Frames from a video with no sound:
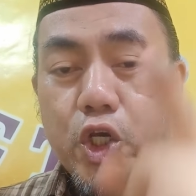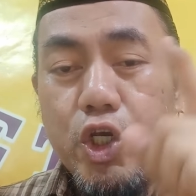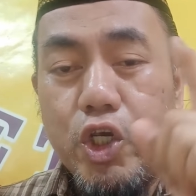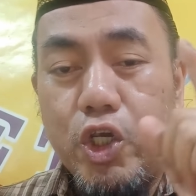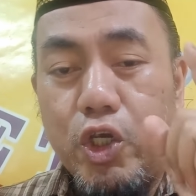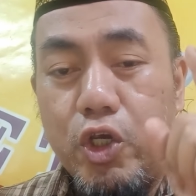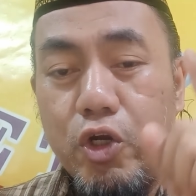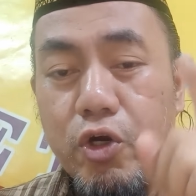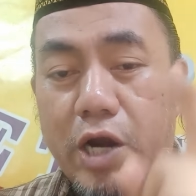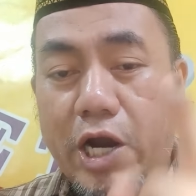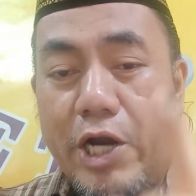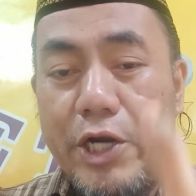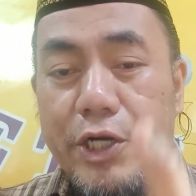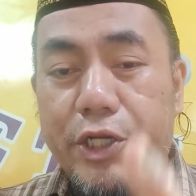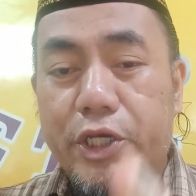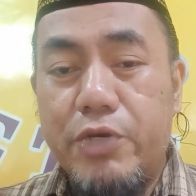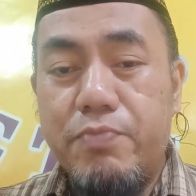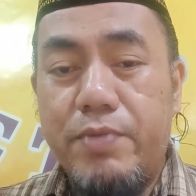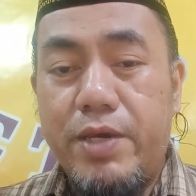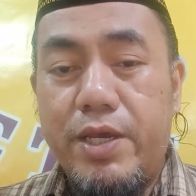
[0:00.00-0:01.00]
your
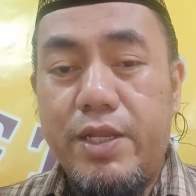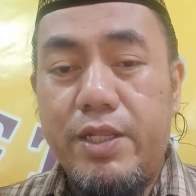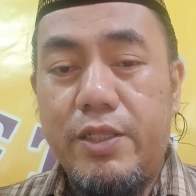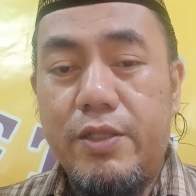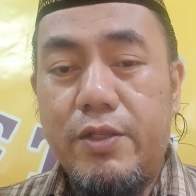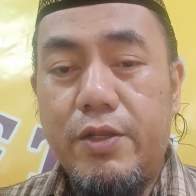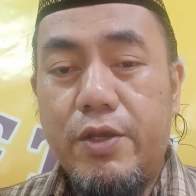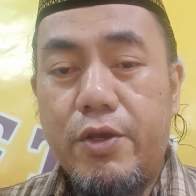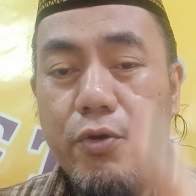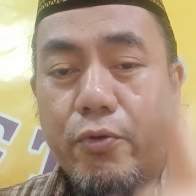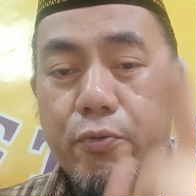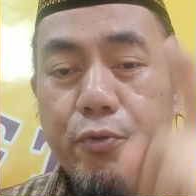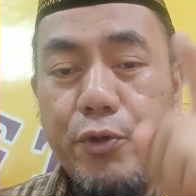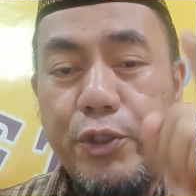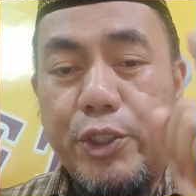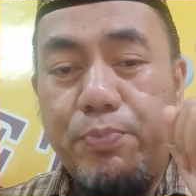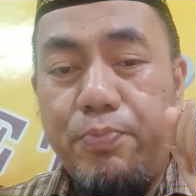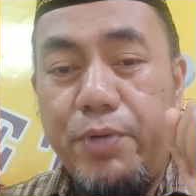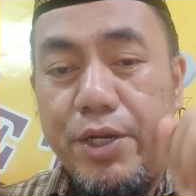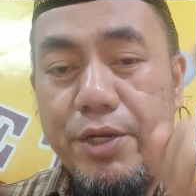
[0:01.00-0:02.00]
argument
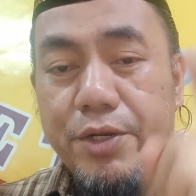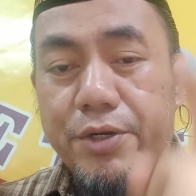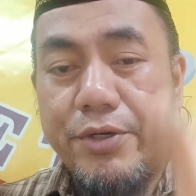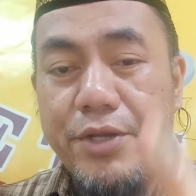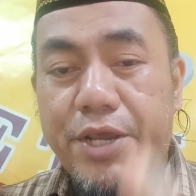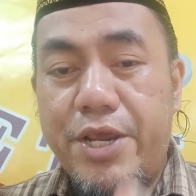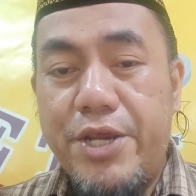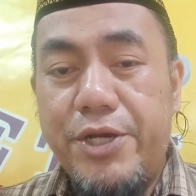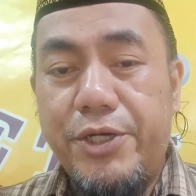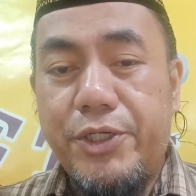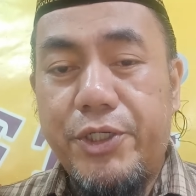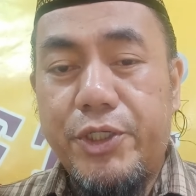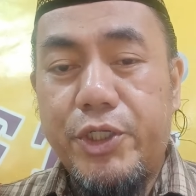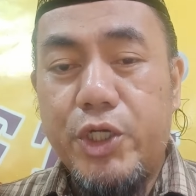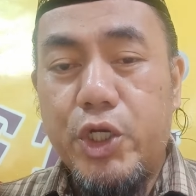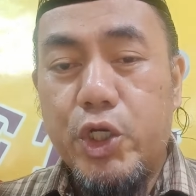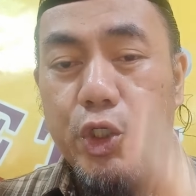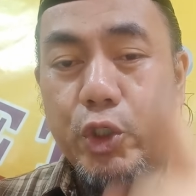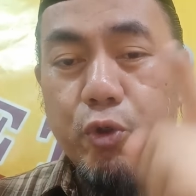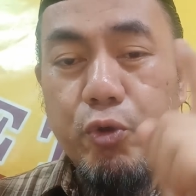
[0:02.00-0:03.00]
which being
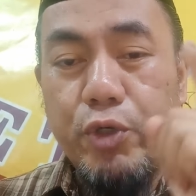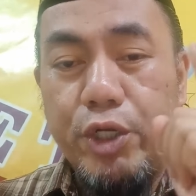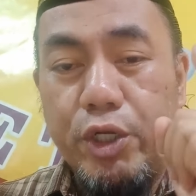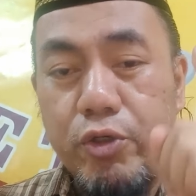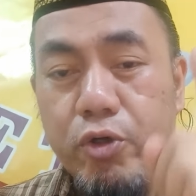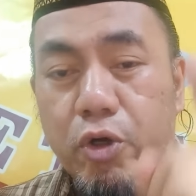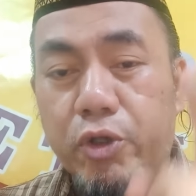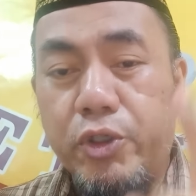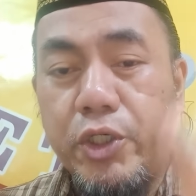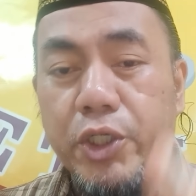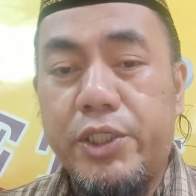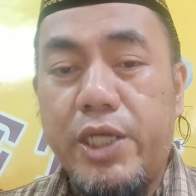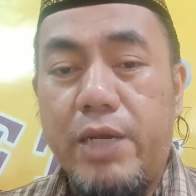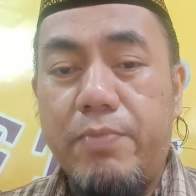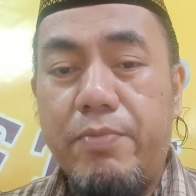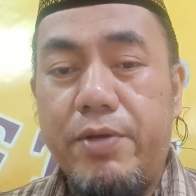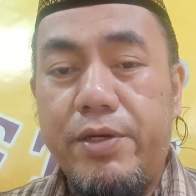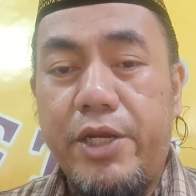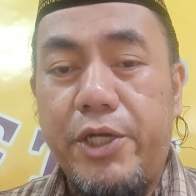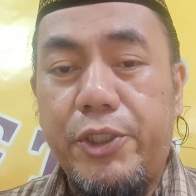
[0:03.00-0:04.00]
raised during
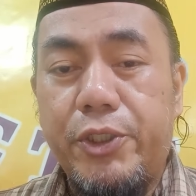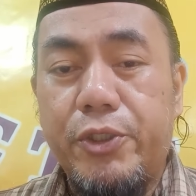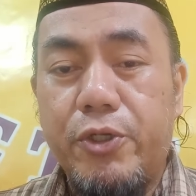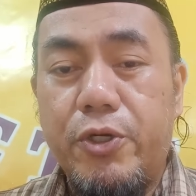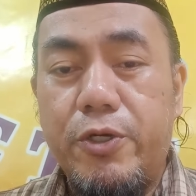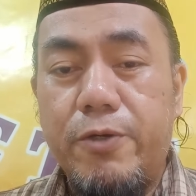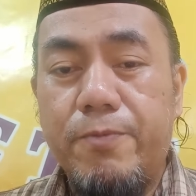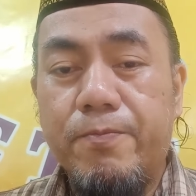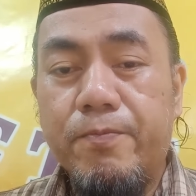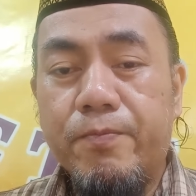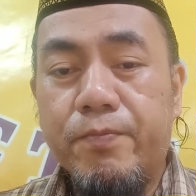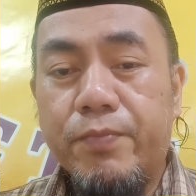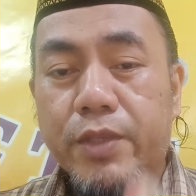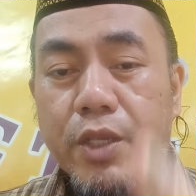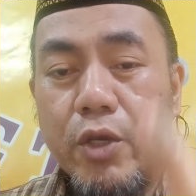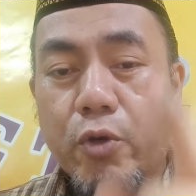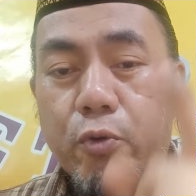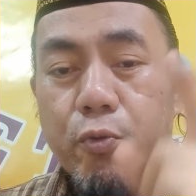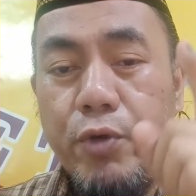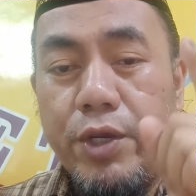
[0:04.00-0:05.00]
cross-examination
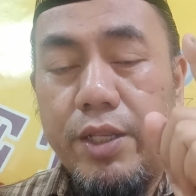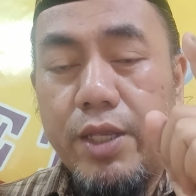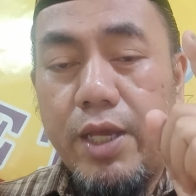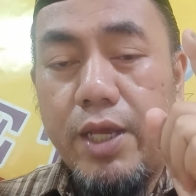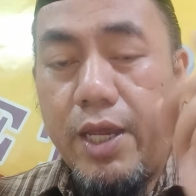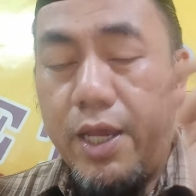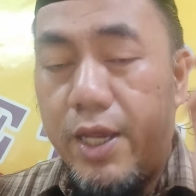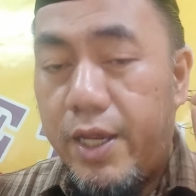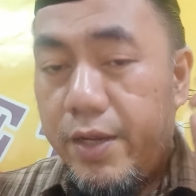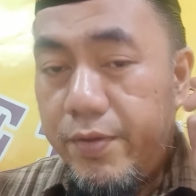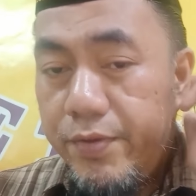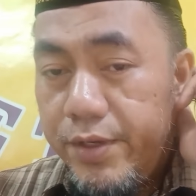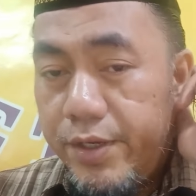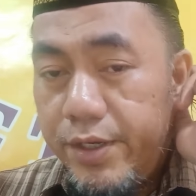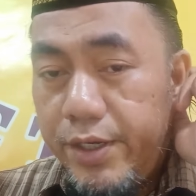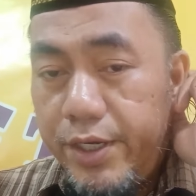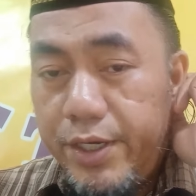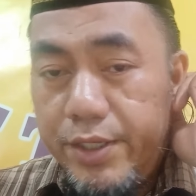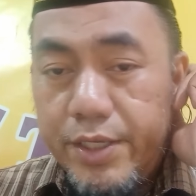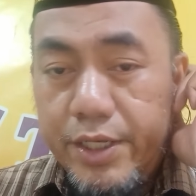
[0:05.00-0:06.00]
with
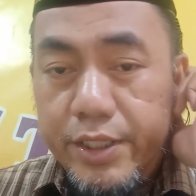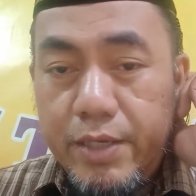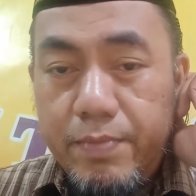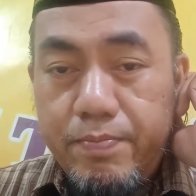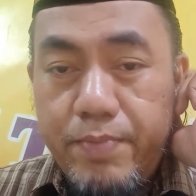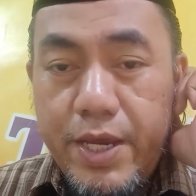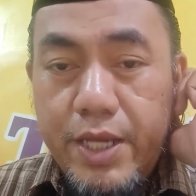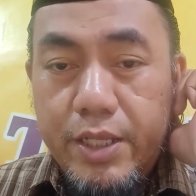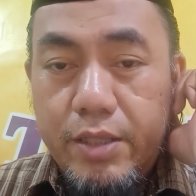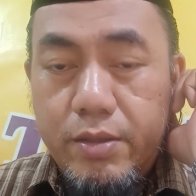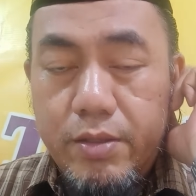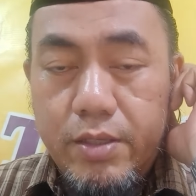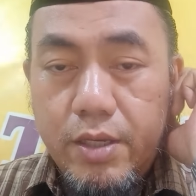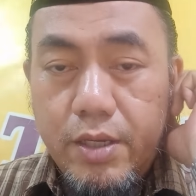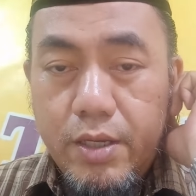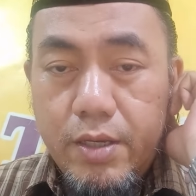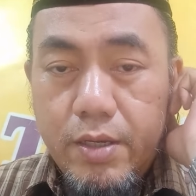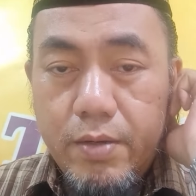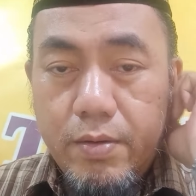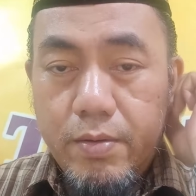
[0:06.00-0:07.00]
in the debate
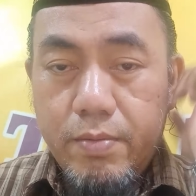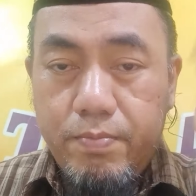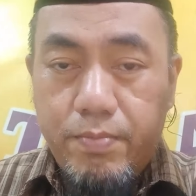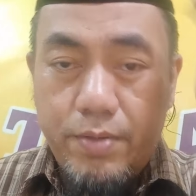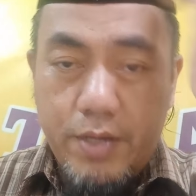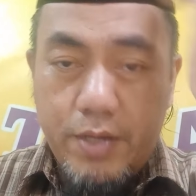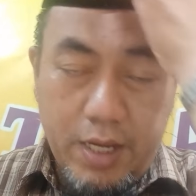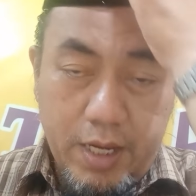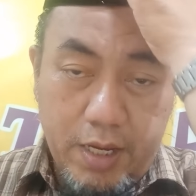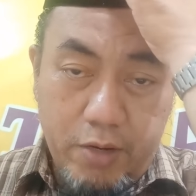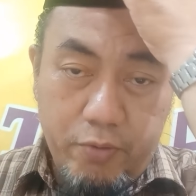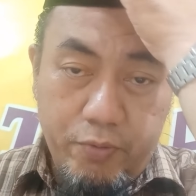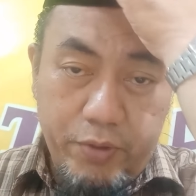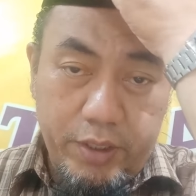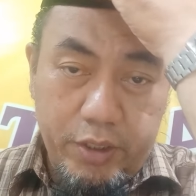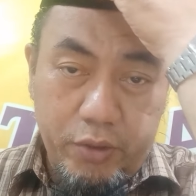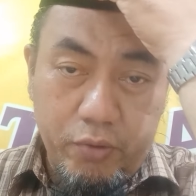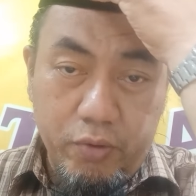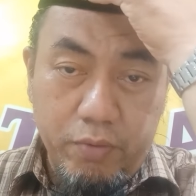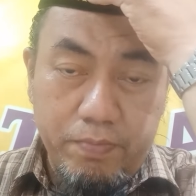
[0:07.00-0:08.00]

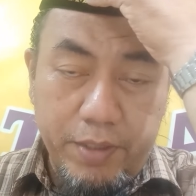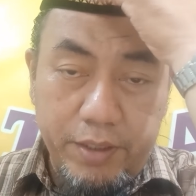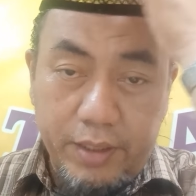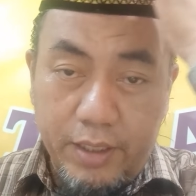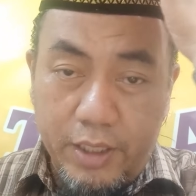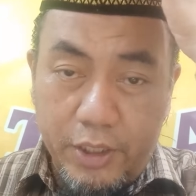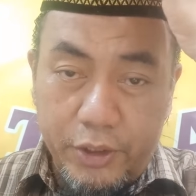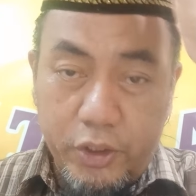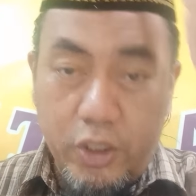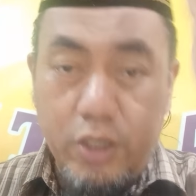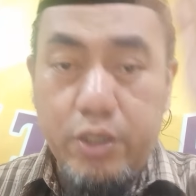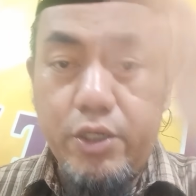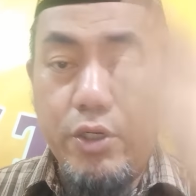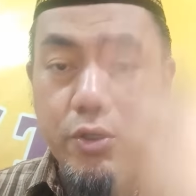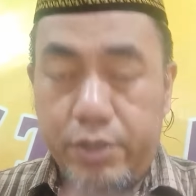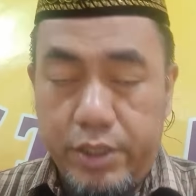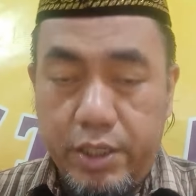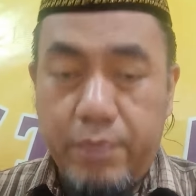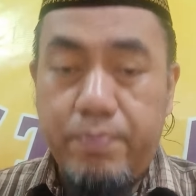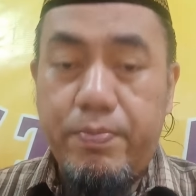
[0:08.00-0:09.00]
with Jun Ventilacion,
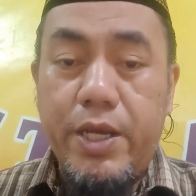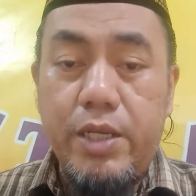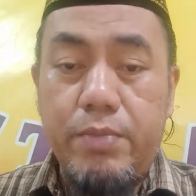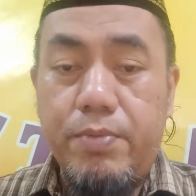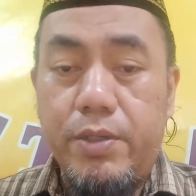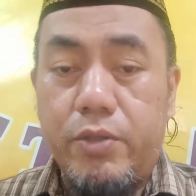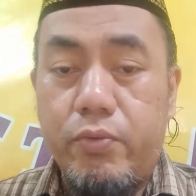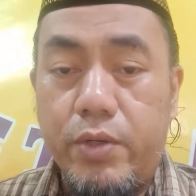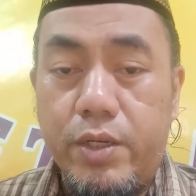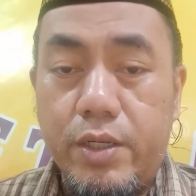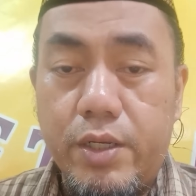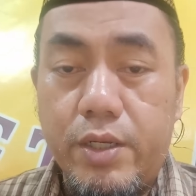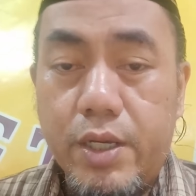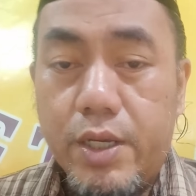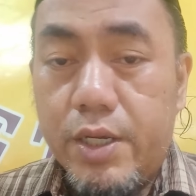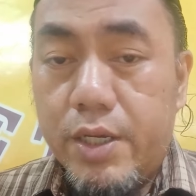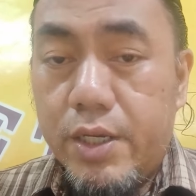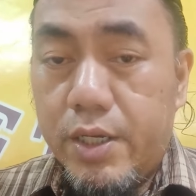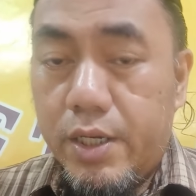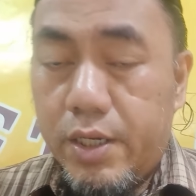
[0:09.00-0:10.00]
your debate between
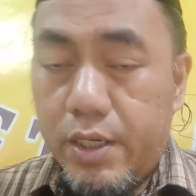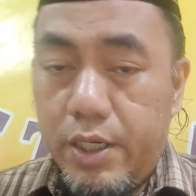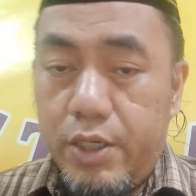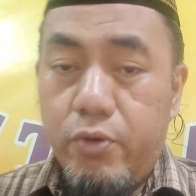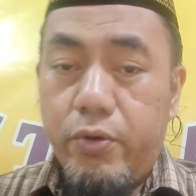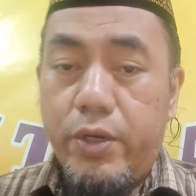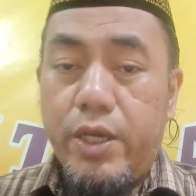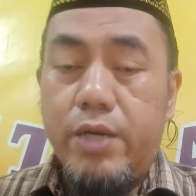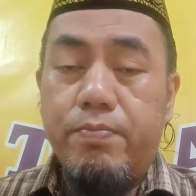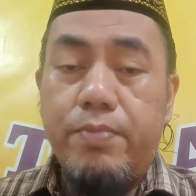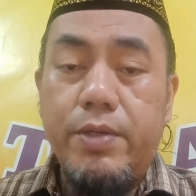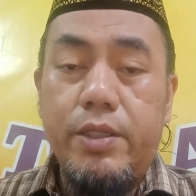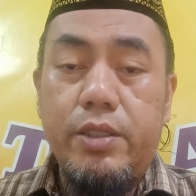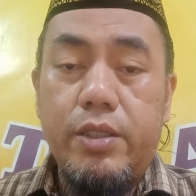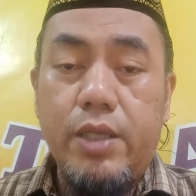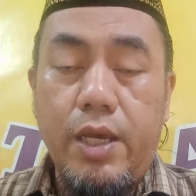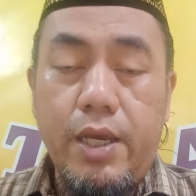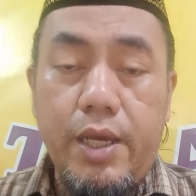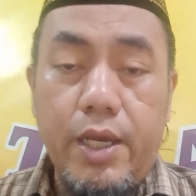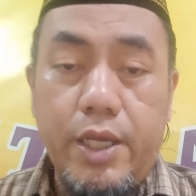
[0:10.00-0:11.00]
you and
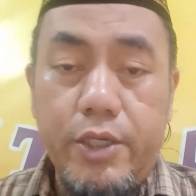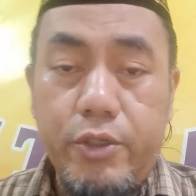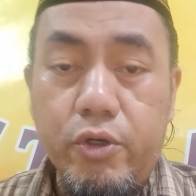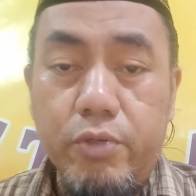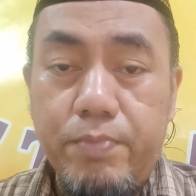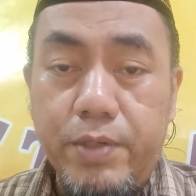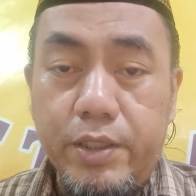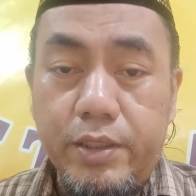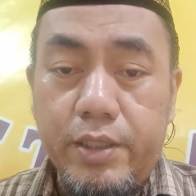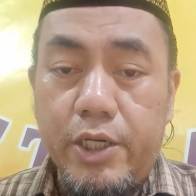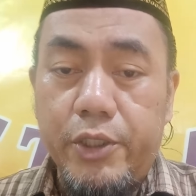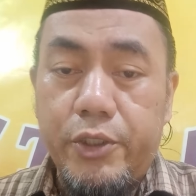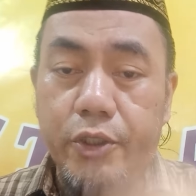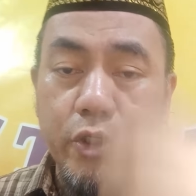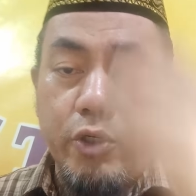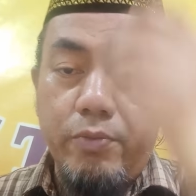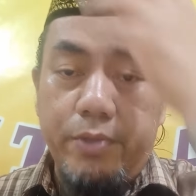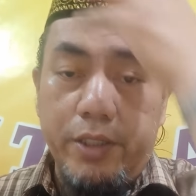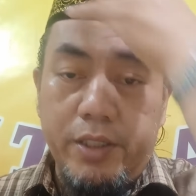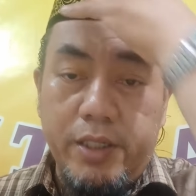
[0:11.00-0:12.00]
Jun
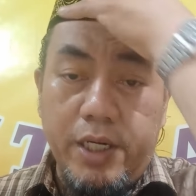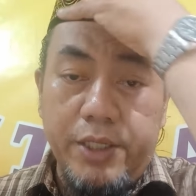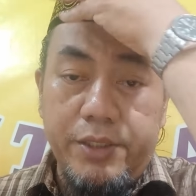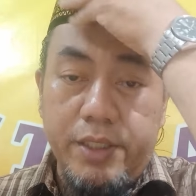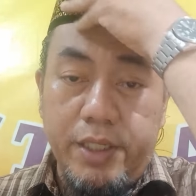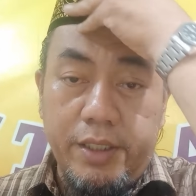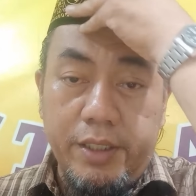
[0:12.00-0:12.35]
Ventilacion of Iglesia Ni